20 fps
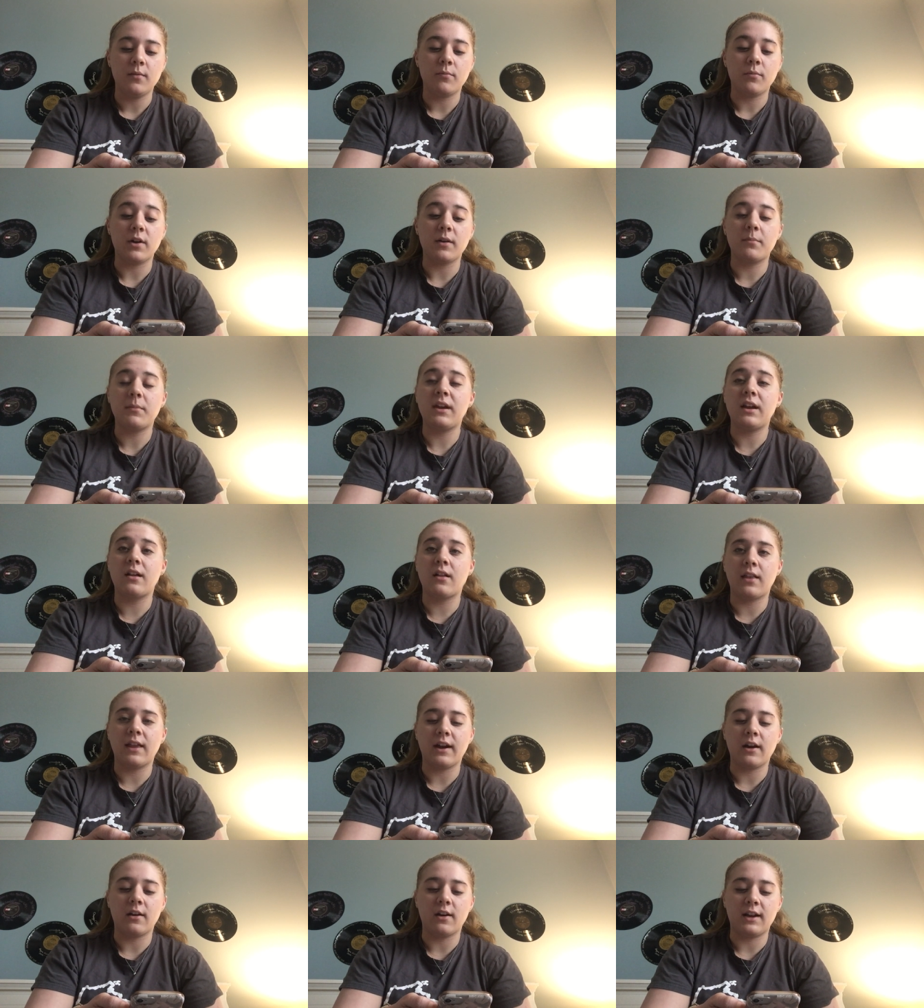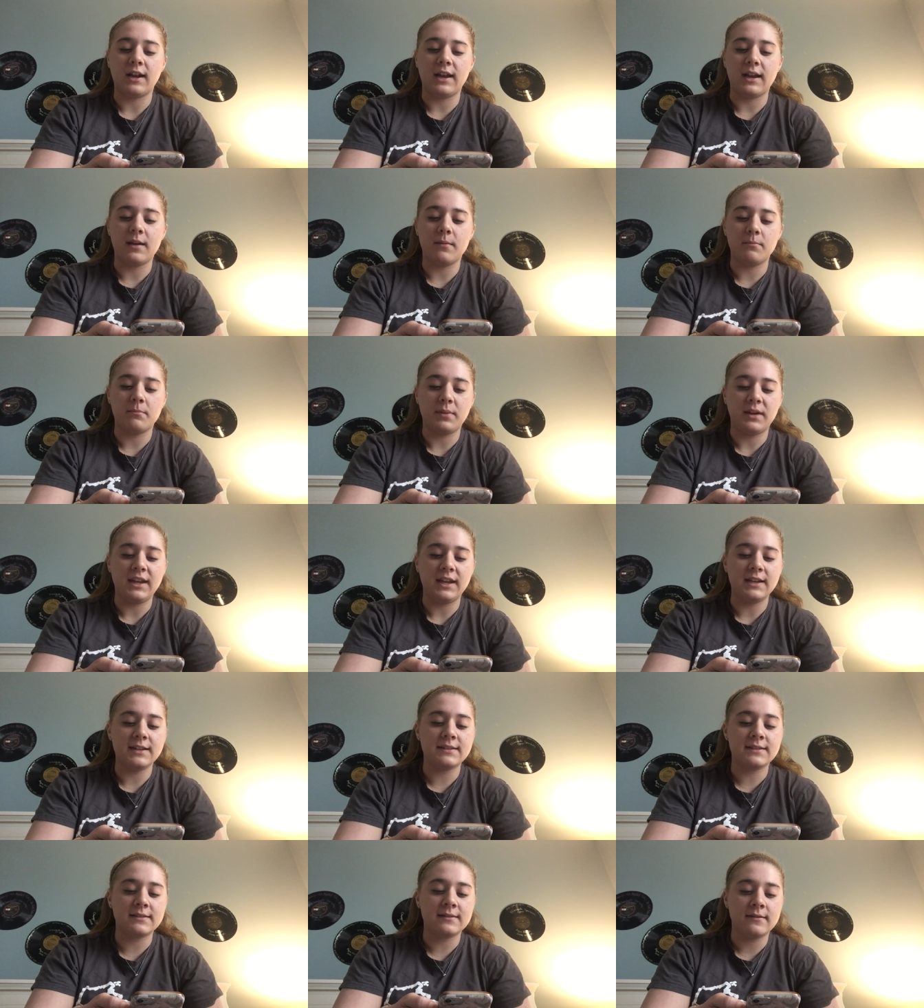Bring me clarity and
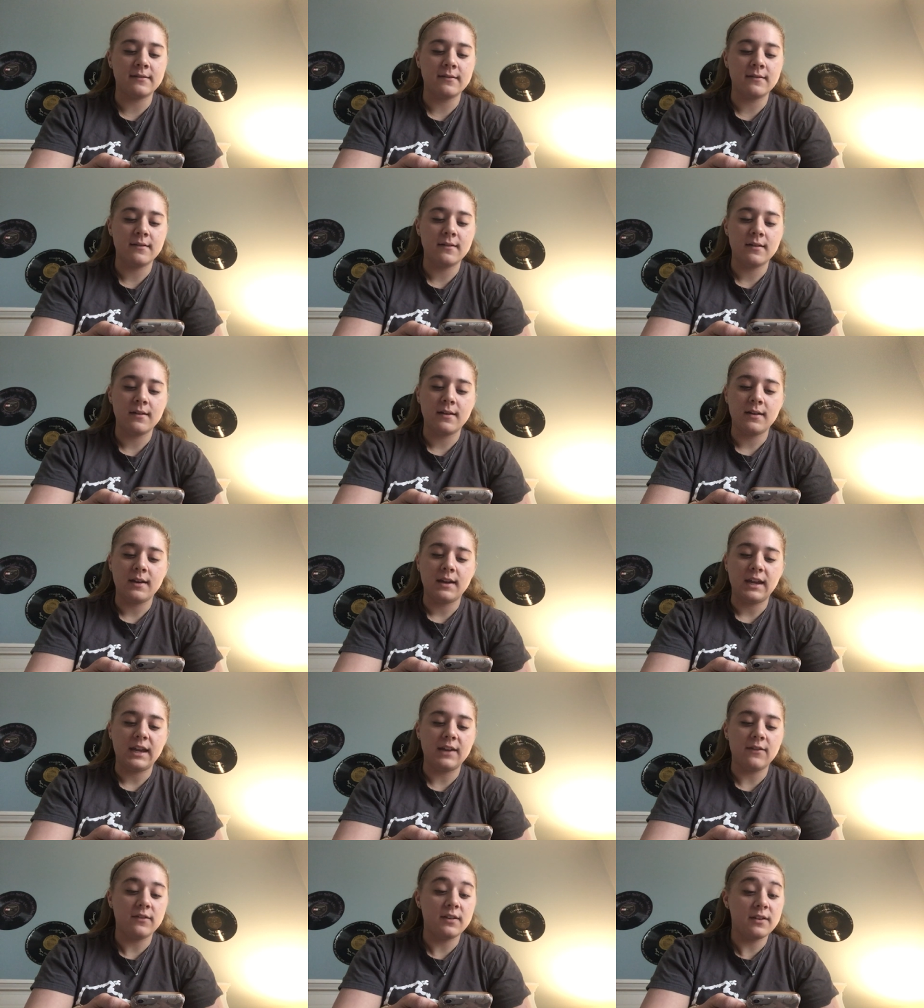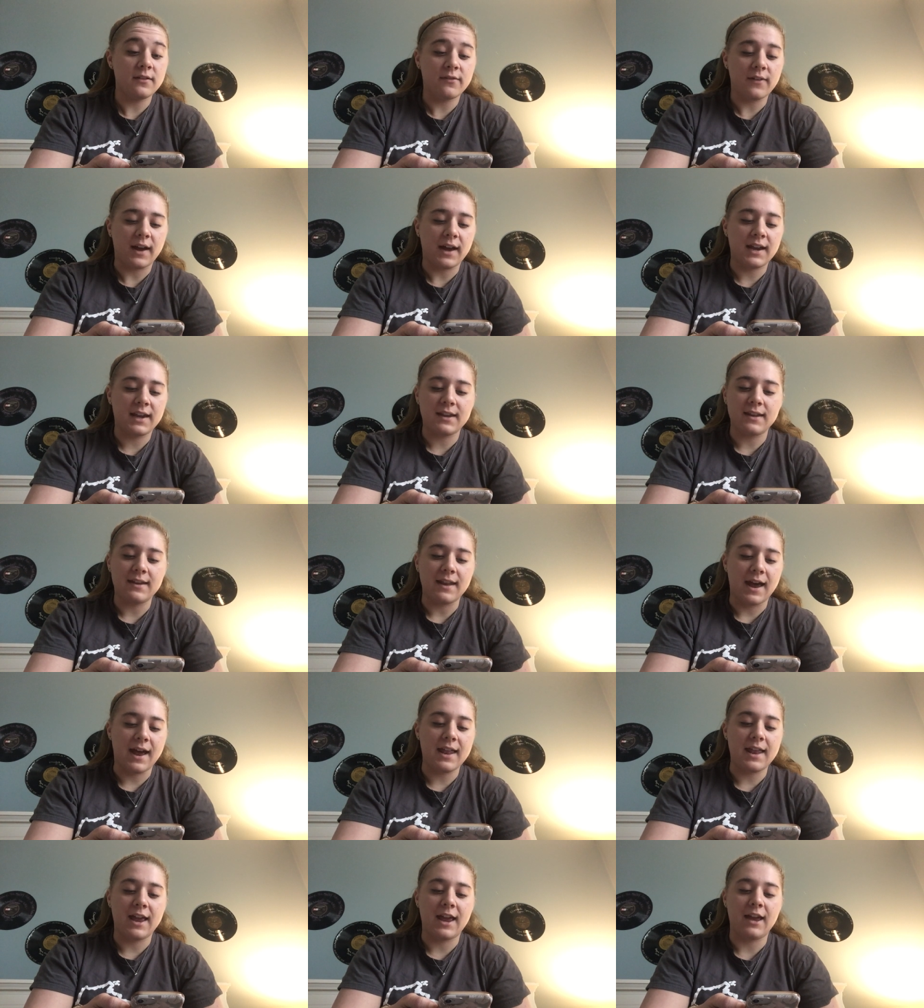peace. Even if I
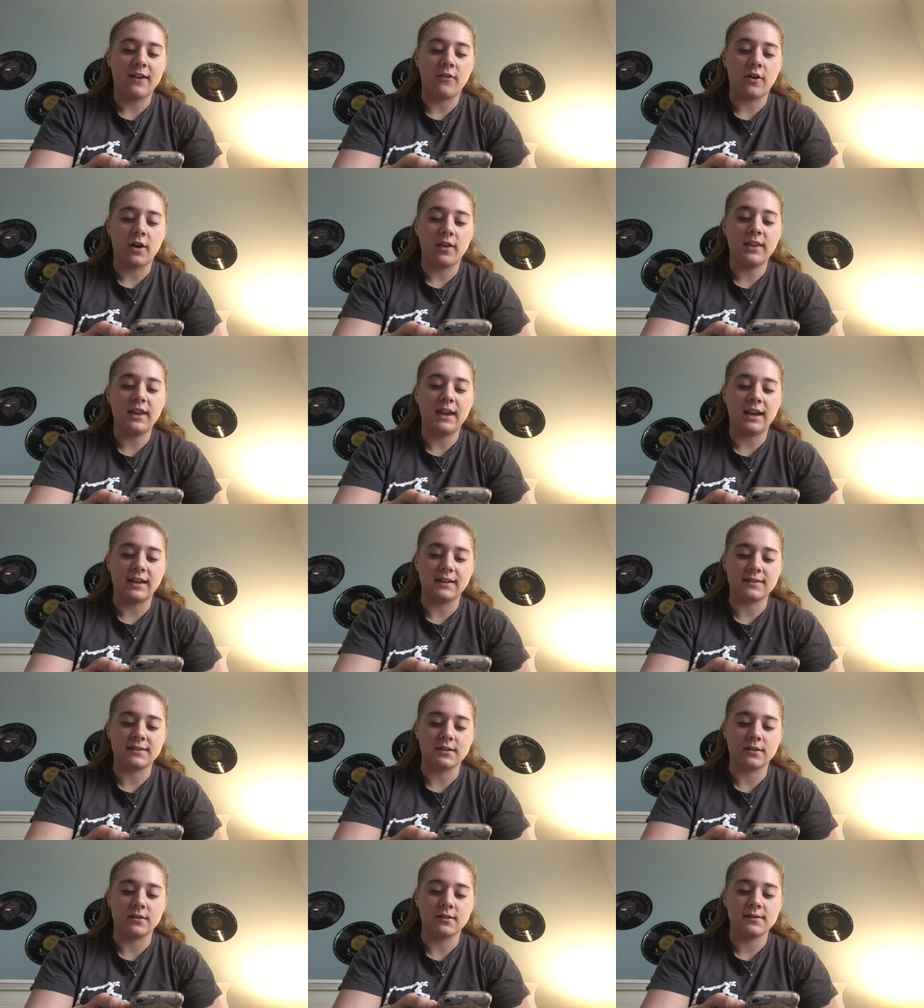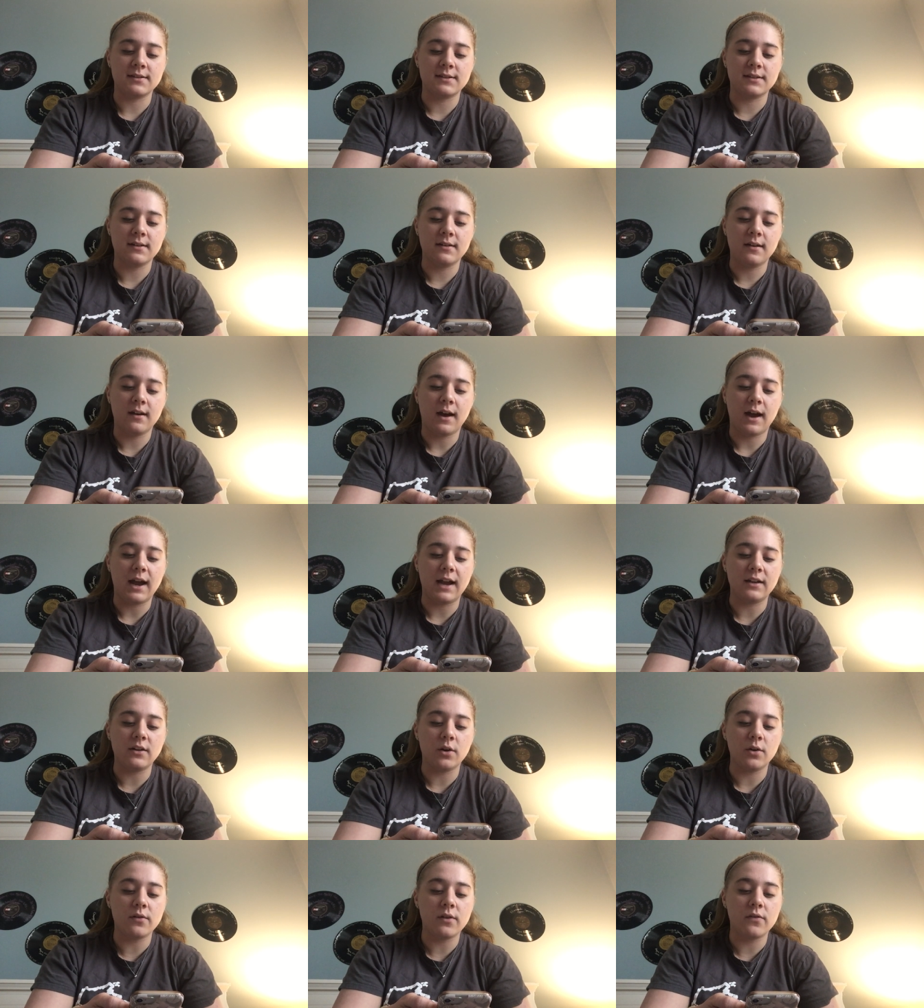cannot have all the answers, I
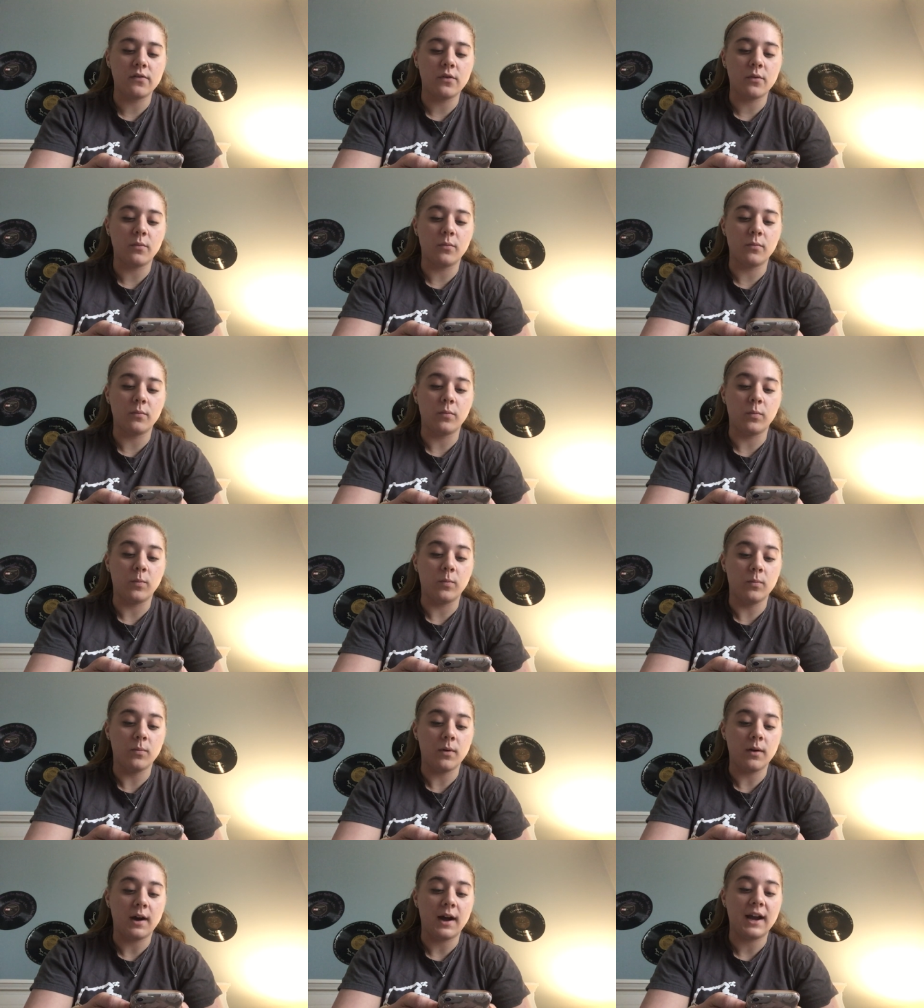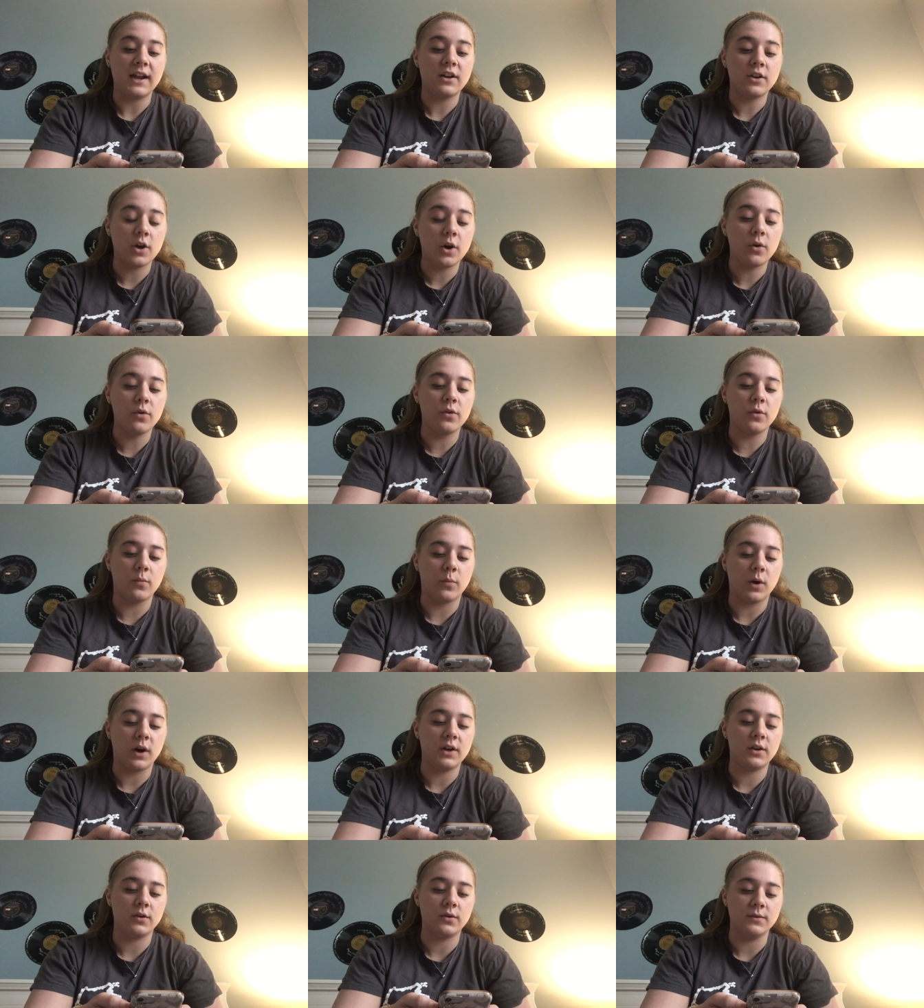know that the I know the
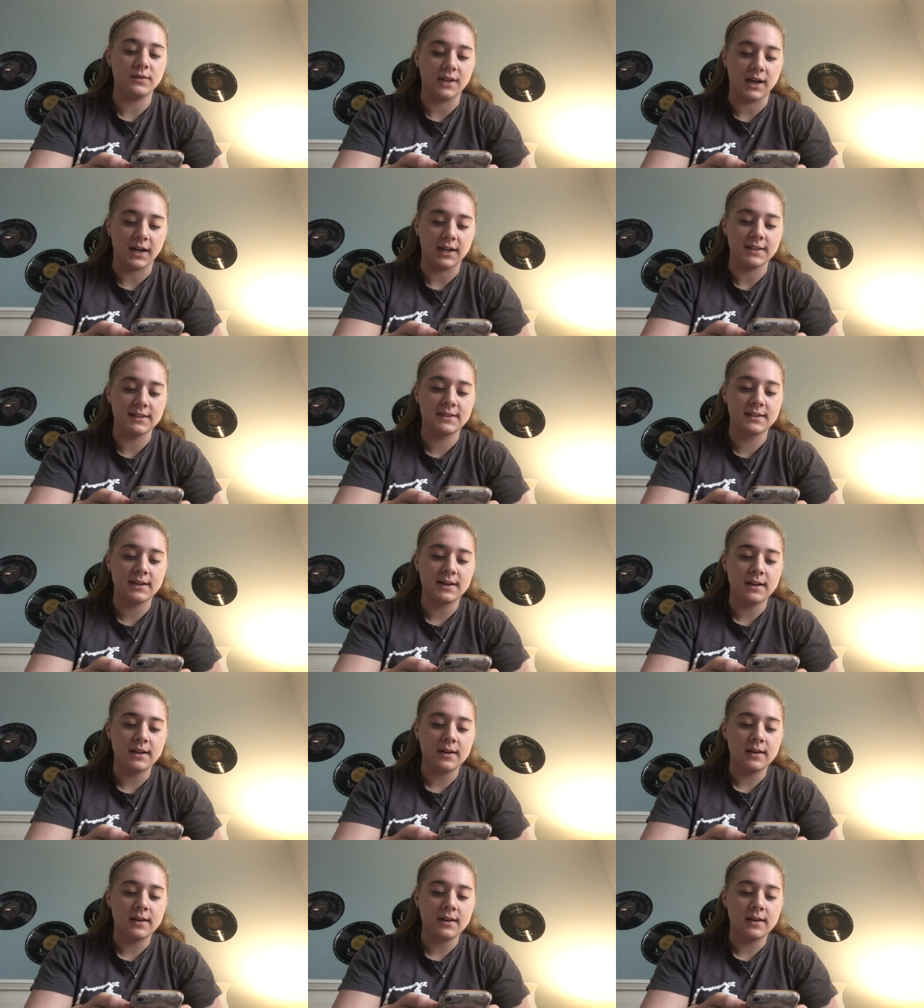one who does.